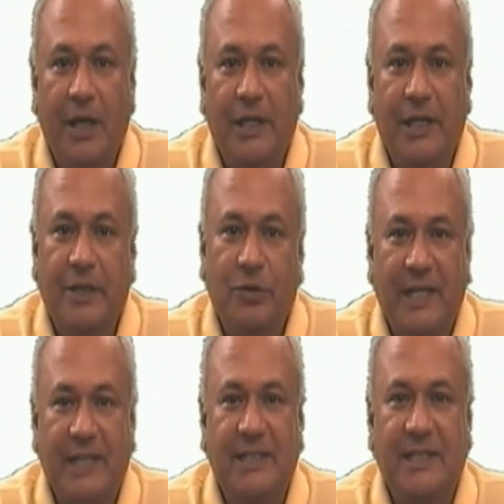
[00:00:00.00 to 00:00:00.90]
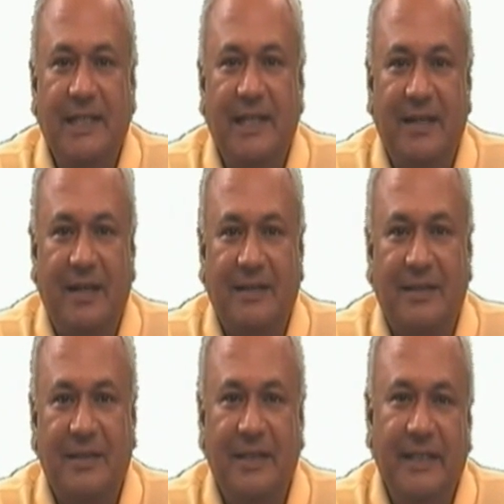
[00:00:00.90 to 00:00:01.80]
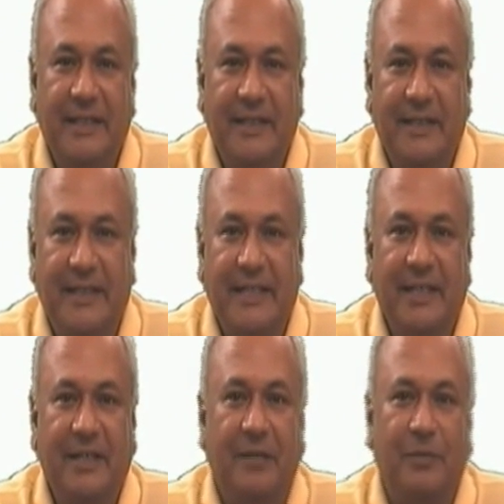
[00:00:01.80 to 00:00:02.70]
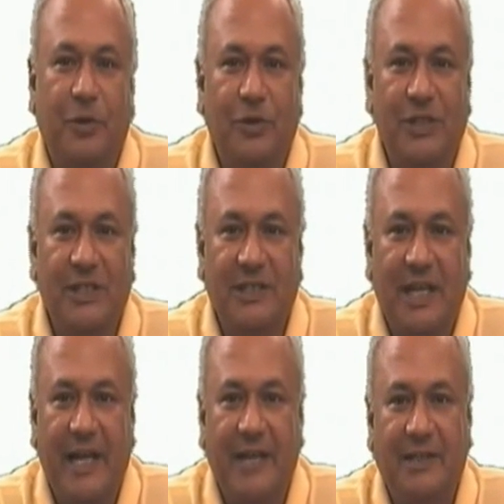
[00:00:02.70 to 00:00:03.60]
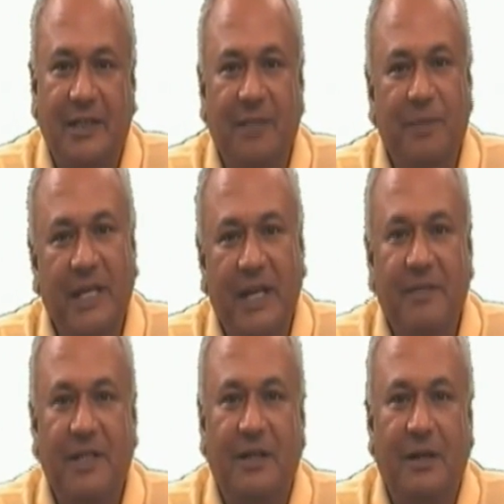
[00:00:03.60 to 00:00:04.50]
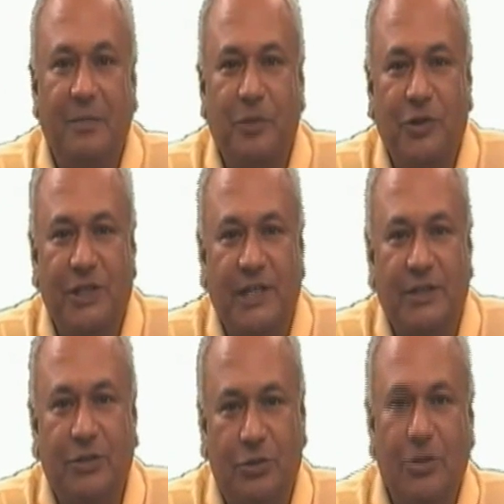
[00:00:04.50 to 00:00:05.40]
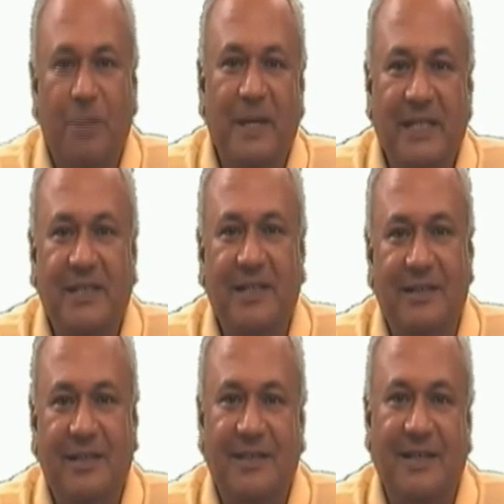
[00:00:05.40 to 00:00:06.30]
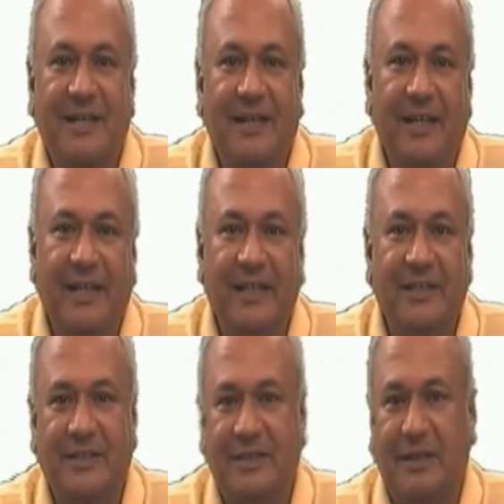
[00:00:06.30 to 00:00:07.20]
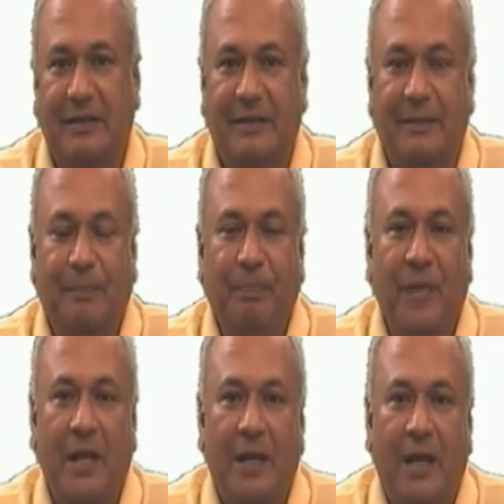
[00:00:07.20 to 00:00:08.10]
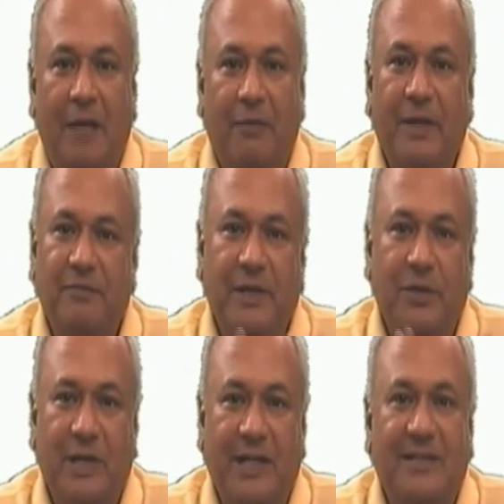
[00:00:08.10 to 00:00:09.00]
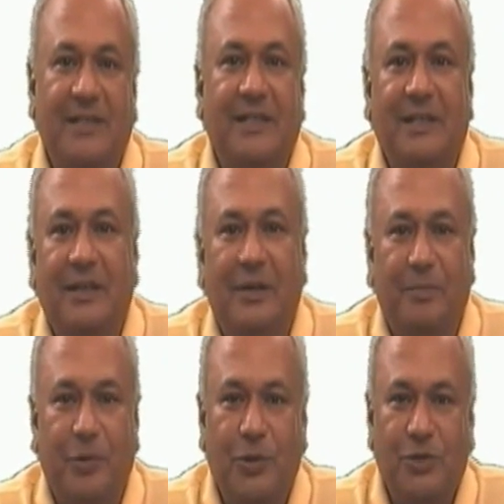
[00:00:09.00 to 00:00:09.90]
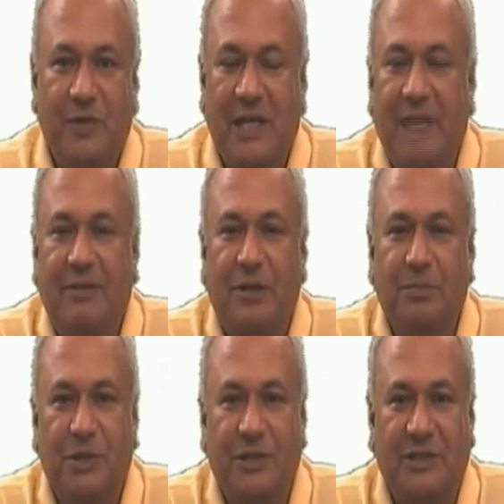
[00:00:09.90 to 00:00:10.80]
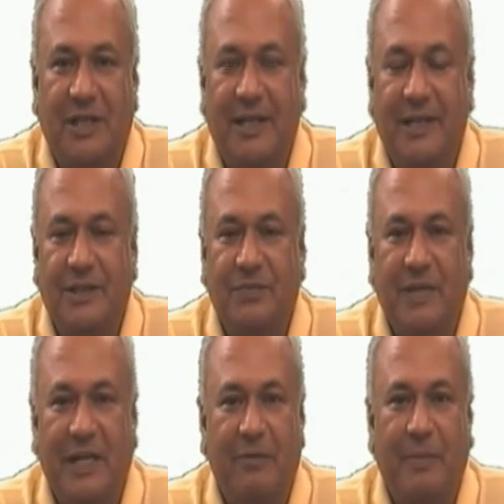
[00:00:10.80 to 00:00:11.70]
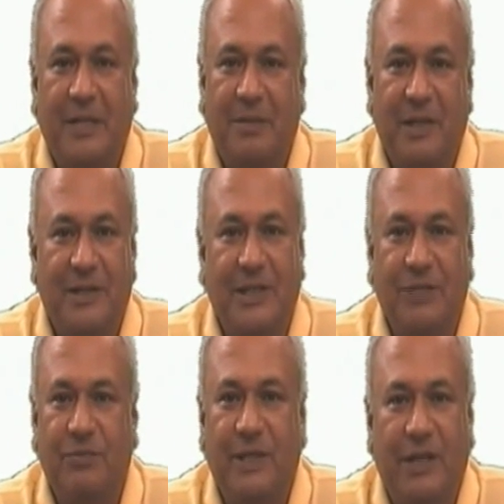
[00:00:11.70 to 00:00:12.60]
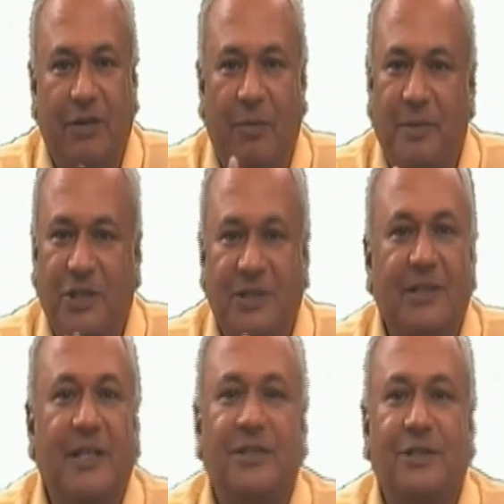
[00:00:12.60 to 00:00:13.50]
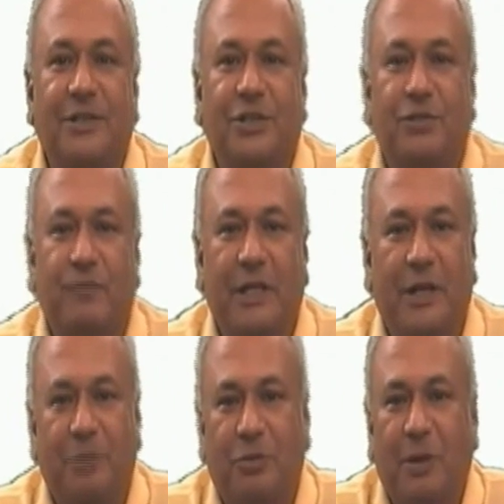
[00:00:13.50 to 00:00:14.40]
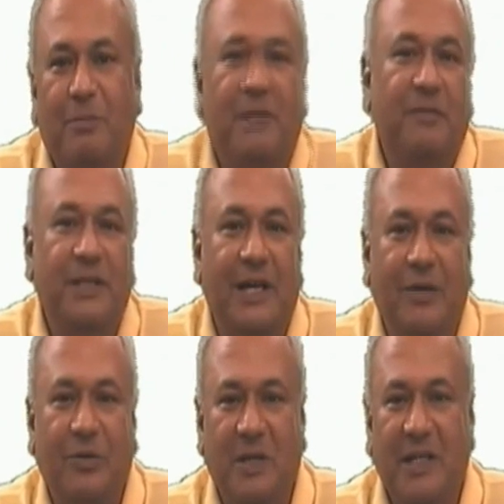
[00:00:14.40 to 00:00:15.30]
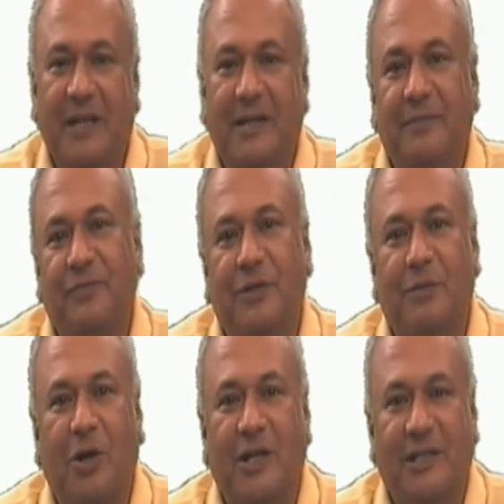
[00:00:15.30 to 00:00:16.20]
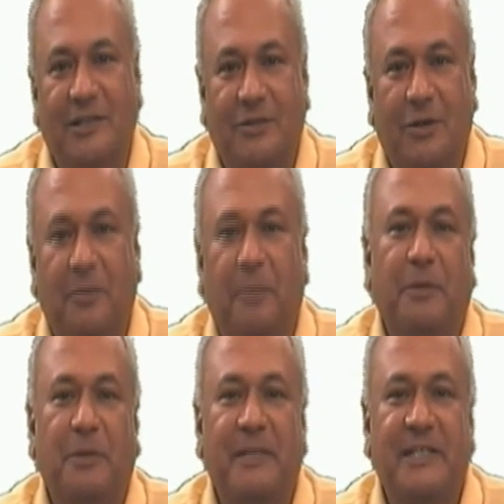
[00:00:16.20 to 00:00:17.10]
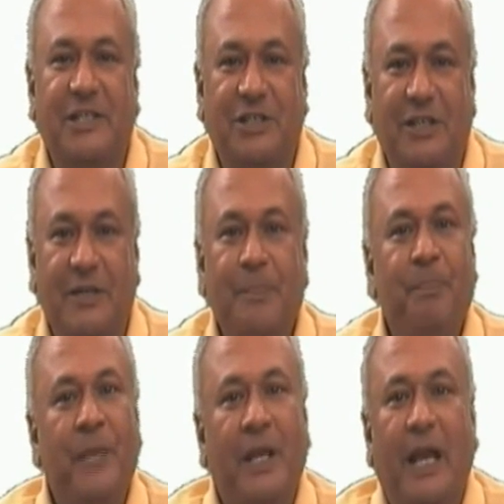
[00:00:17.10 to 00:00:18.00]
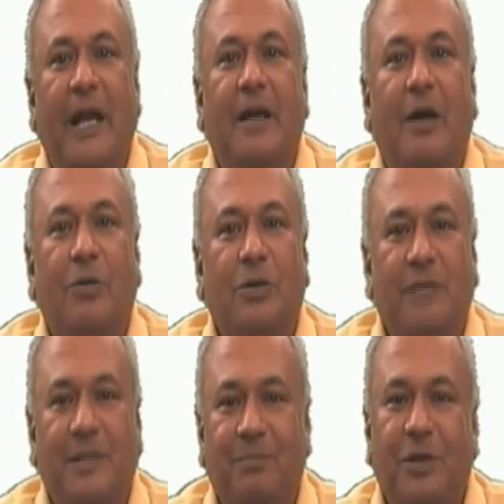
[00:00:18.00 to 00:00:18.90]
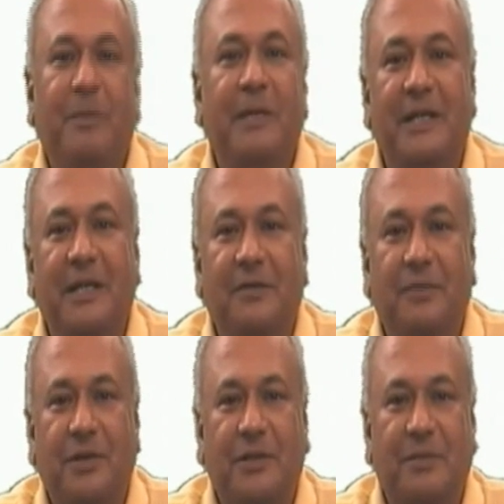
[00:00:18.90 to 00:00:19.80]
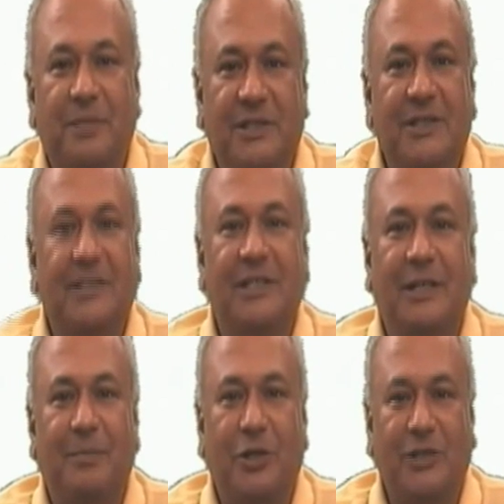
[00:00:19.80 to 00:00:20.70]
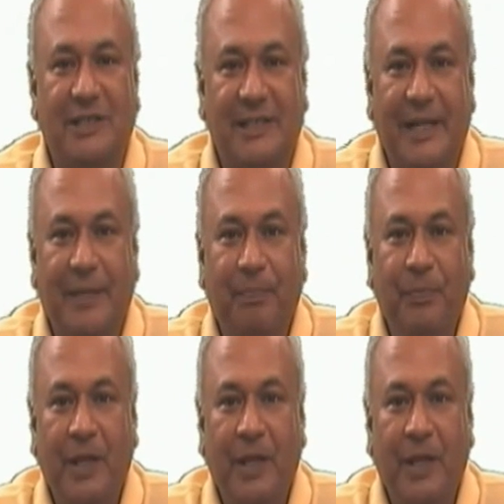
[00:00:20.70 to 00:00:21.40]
Here you can see there are 3 technical approaches and 3 behavioral approaches. So the basic understanding is when we look at the technical approach, we have computer science, we have mathematics, we have operation research, where probably we are looking at different models of optimization and how do we implement it for the business data processing.